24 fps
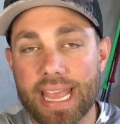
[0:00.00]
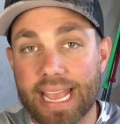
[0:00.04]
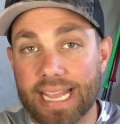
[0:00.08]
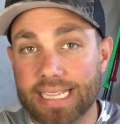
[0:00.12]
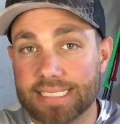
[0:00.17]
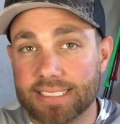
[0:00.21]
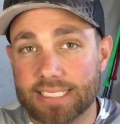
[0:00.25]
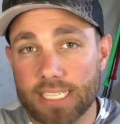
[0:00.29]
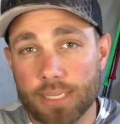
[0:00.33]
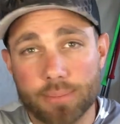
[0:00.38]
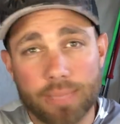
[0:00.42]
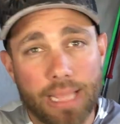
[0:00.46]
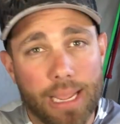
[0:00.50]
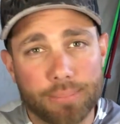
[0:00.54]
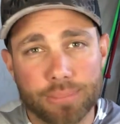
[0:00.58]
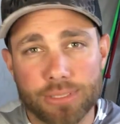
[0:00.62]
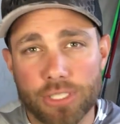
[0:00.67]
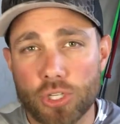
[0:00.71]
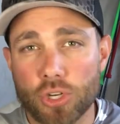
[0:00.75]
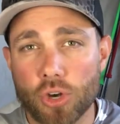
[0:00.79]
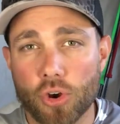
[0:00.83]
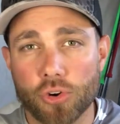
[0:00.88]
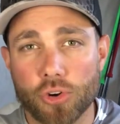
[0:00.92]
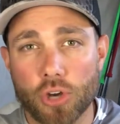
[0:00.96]
And sometimes
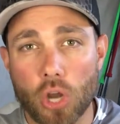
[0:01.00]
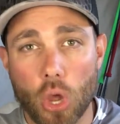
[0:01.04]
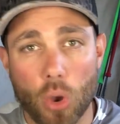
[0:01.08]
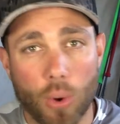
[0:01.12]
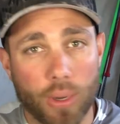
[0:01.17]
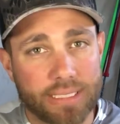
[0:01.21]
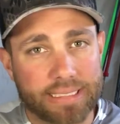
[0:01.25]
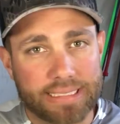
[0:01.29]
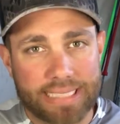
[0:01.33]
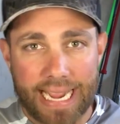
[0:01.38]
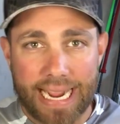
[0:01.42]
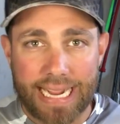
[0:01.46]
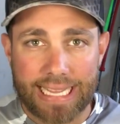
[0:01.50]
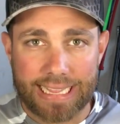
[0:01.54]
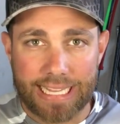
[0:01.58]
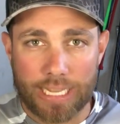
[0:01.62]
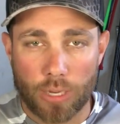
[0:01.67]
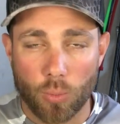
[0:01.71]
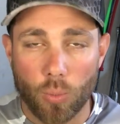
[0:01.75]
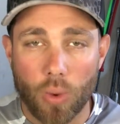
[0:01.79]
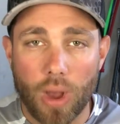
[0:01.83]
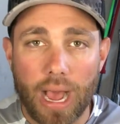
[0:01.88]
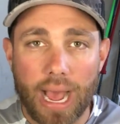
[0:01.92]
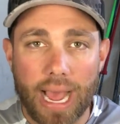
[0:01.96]
you don't know exactly
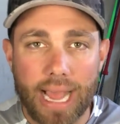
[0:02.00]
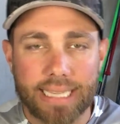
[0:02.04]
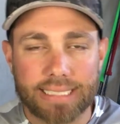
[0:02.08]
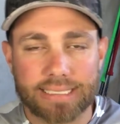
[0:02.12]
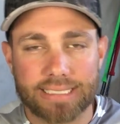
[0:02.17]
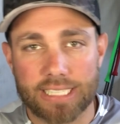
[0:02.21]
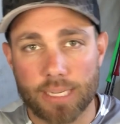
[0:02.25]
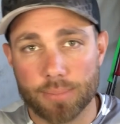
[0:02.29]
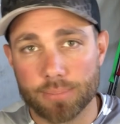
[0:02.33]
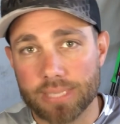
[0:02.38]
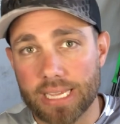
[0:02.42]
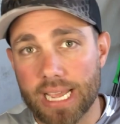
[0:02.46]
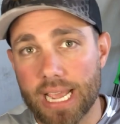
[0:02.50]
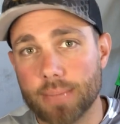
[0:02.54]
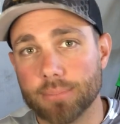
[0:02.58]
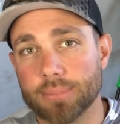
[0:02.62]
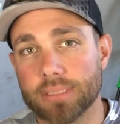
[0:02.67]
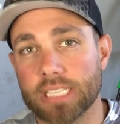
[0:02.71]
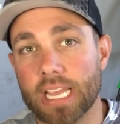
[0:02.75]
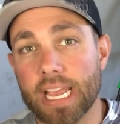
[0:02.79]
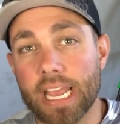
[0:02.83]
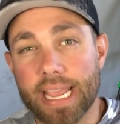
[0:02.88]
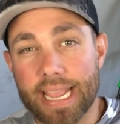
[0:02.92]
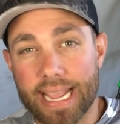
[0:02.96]
why.
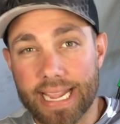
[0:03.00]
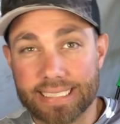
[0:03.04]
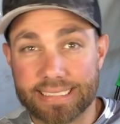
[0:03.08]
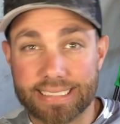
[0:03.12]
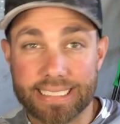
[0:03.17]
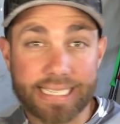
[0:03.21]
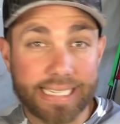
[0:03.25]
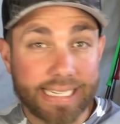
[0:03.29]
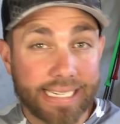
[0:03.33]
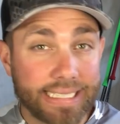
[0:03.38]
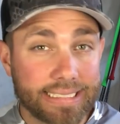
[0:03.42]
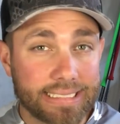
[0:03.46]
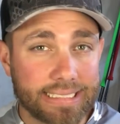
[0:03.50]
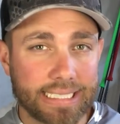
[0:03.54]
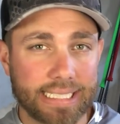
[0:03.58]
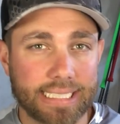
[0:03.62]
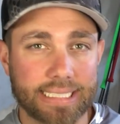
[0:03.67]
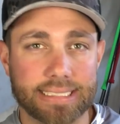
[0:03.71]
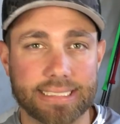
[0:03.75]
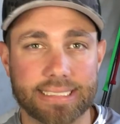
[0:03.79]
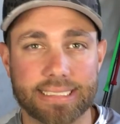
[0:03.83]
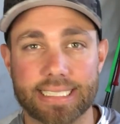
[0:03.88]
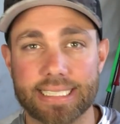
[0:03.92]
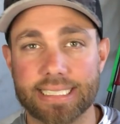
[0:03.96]
Sometimes it's easy
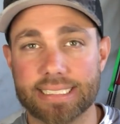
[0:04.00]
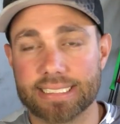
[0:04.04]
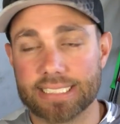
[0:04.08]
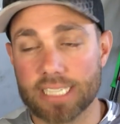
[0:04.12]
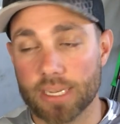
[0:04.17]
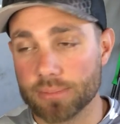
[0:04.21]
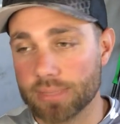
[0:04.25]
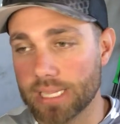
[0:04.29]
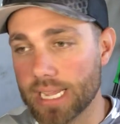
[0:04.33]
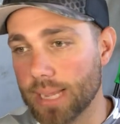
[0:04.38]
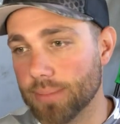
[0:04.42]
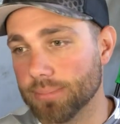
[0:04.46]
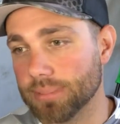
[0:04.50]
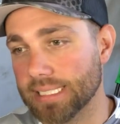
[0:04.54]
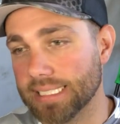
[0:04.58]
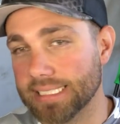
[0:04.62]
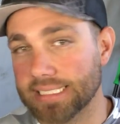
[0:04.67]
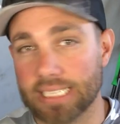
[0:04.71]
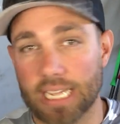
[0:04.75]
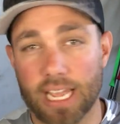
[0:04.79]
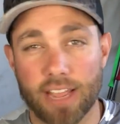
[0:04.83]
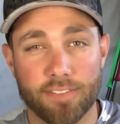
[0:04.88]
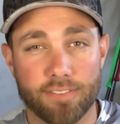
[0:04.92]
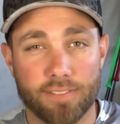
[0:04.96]
to see. Sometimes
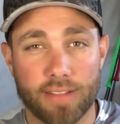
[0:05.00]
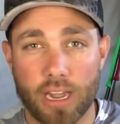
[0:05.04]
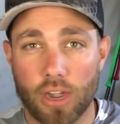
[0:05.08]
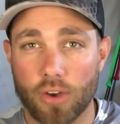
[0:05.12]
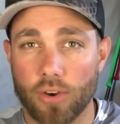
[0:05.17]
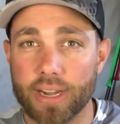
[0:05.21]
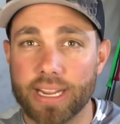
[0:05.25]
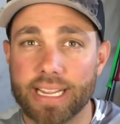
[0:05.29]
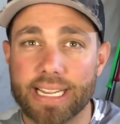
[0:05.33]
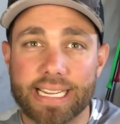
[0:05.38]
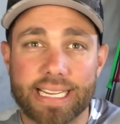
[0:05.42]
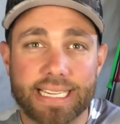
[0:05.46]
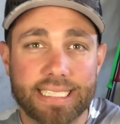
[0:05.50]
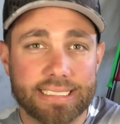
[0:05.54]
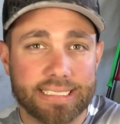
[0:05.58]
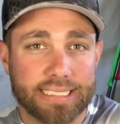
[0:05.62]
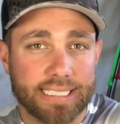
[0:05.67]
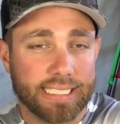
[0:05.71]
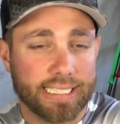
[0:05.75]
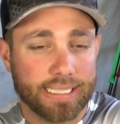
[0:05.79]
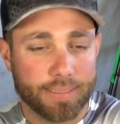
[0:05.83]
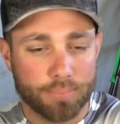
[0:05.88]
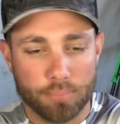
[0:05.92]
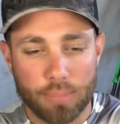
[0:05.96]
it's a very
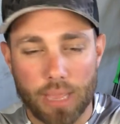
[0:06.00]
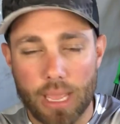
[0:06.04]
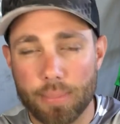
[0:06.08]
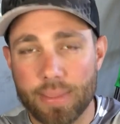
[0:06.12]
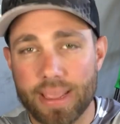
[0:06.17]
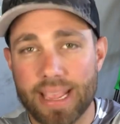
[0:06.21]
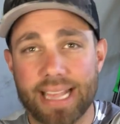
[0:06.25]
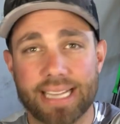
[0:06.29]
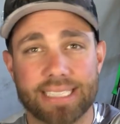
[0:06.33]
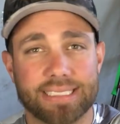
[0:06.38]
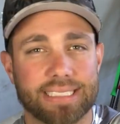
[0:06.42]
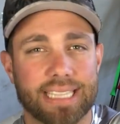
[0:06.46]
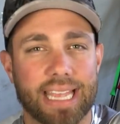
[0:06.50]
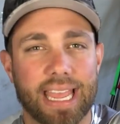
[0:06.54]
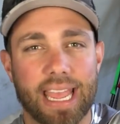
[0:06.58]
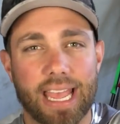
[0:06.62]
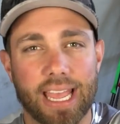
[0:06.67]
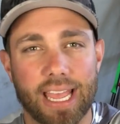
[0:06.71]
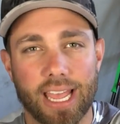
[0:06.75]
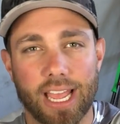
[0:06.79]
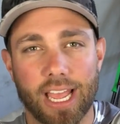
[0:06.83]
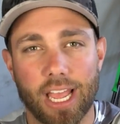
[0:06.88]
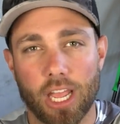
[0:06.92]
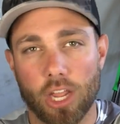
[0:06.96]
easy, maybe it's
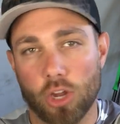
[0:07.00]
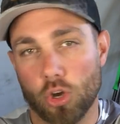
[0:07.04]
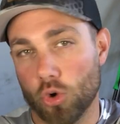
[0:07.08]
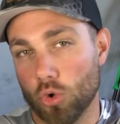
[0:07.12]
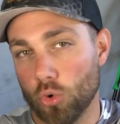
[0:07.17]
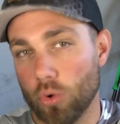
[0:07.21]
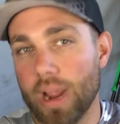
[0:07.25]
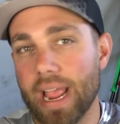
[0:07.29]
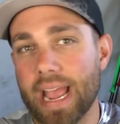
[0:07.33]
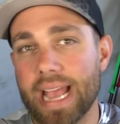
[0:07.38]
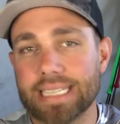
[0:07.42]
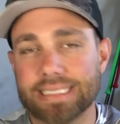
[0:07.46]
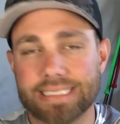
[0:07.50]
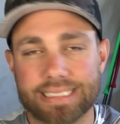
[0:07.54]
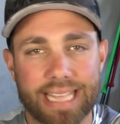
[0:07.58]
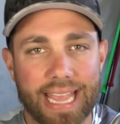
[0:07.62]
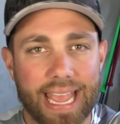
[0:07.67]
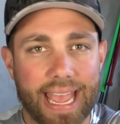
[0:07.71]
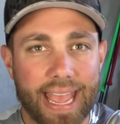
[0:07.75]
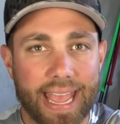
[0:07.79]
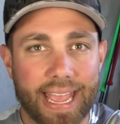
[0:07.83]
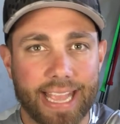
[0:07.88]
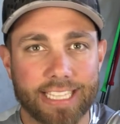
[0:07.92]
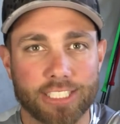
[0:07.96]
a grass
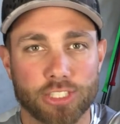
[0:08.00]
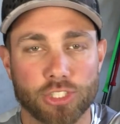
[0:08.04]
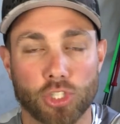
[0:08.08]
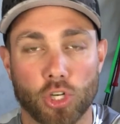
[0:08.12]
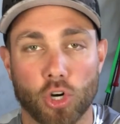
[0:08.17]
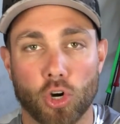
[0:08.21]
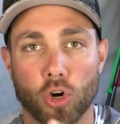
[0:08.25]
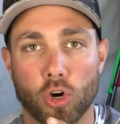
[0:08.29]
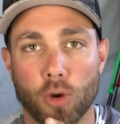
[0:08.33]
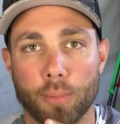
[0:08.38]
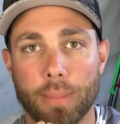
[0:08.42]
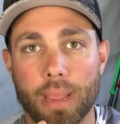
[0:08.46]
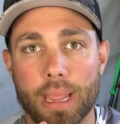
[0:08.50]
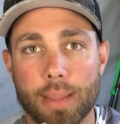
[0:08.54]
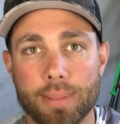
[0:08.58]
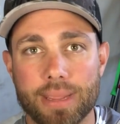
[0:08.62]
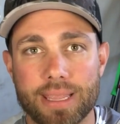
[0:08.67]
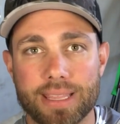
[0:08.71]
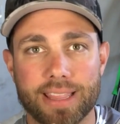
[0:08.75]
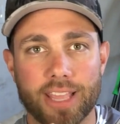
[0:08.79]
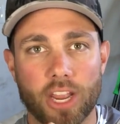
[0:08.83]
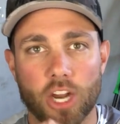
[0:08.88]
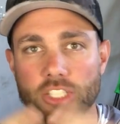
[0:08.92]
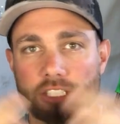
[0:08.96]
edge, or
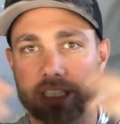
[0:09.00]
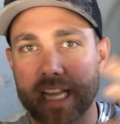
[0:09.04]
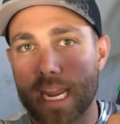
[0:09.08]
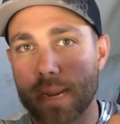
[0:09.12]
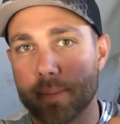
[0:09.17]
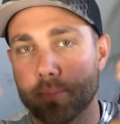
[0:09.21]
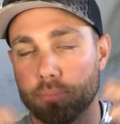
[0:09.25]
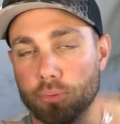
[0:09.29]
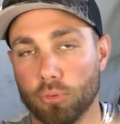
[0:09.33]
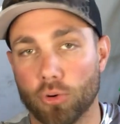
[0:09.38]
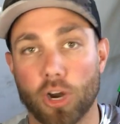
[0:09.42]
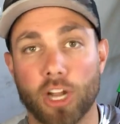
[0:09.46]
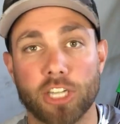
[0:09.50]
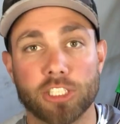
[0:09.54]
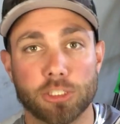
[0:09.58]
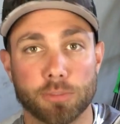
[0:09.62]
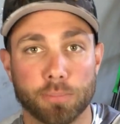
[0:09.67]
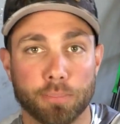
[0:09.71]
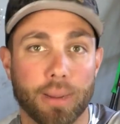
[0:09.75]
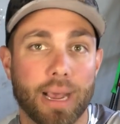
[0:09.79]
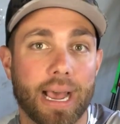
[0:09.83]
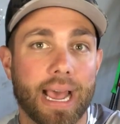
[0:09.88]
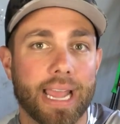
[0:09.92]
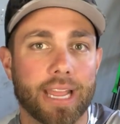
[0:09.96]
maybe there's a brush
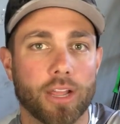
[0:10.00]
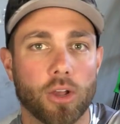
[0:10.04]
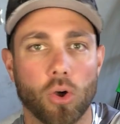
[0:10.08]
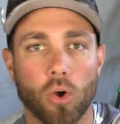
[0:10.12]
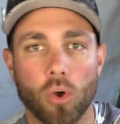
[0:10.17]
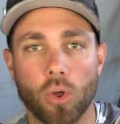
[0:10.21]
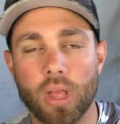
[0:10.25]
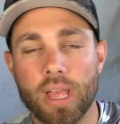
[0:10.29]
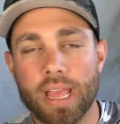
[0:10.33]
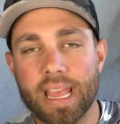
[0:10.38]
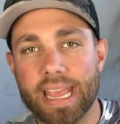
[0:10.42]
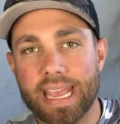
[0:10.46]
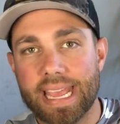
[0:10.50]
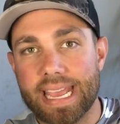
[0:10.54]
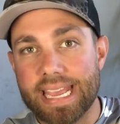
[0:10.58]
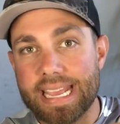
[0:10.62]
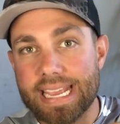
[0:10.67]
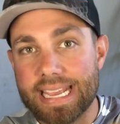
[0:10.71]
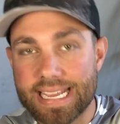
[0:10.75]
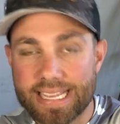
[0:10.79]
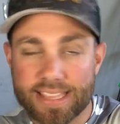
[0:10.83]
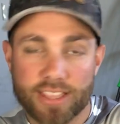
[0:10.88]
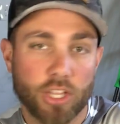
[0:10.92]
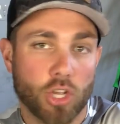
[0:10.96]
pile
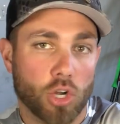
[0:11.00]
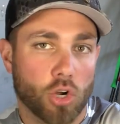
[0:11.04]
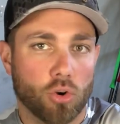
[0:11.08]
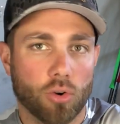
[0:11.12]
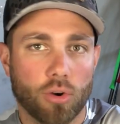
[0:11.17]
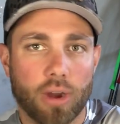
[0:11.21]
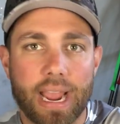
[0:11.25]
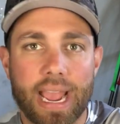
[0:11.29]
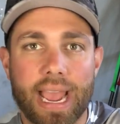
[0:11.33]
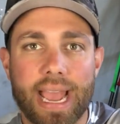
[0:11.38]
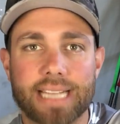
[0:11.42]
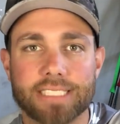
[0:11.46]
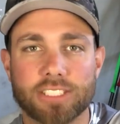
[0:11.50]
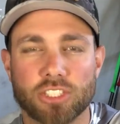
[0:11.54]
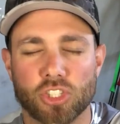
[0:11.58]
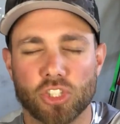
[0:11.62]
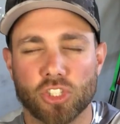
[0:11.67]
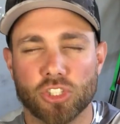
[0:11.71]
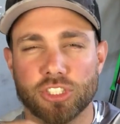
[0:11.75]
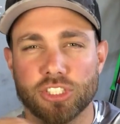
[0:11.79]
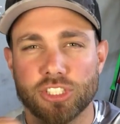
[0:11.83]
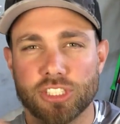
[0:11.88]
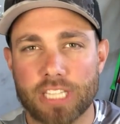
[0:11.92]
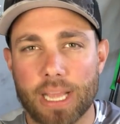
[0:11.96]
in the grass
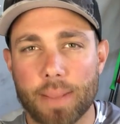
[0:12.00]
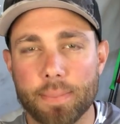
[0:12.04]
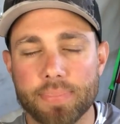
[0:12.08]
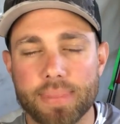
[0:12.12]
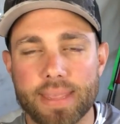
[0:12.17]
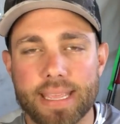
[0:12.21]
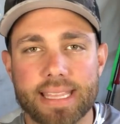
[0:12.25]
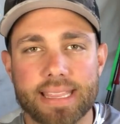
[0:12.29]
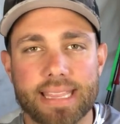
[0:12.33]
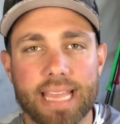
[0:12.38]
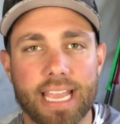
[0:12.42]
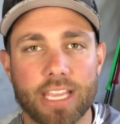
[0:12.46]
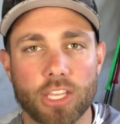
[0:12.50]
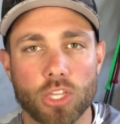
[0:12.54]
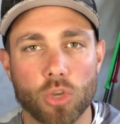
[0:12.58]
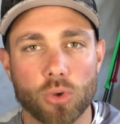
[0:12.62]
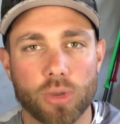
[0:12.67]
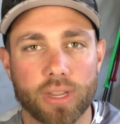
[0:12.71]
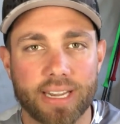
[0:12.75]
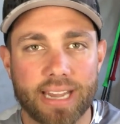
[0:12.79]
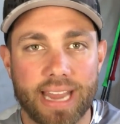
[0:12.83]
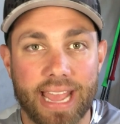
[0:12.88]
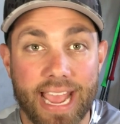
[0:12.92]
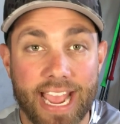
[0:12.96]
or something that you
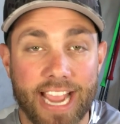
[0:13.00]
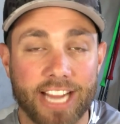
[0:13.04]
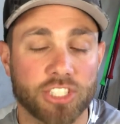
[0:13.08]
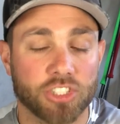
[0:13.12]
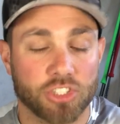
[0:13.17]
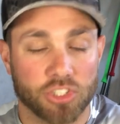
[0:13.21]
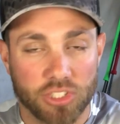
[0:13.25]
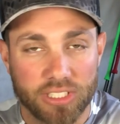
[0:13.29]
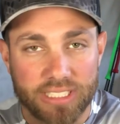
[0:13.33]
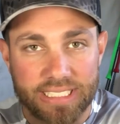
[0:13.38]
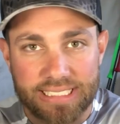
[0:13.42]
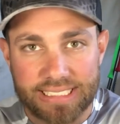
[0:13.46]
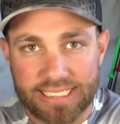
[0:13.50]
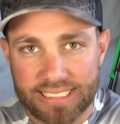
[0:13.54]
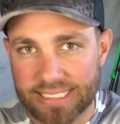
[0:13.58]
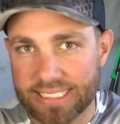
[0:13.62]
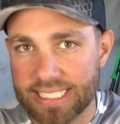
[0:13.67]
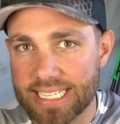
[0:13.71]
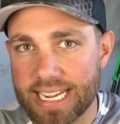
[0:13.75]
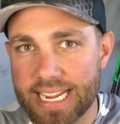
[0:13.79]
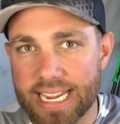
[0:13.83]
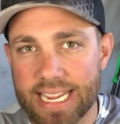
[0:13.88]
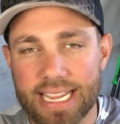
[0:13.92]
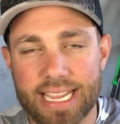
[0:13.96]
can actually
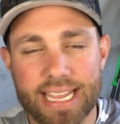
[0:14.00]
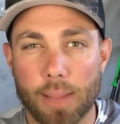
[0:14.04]
see.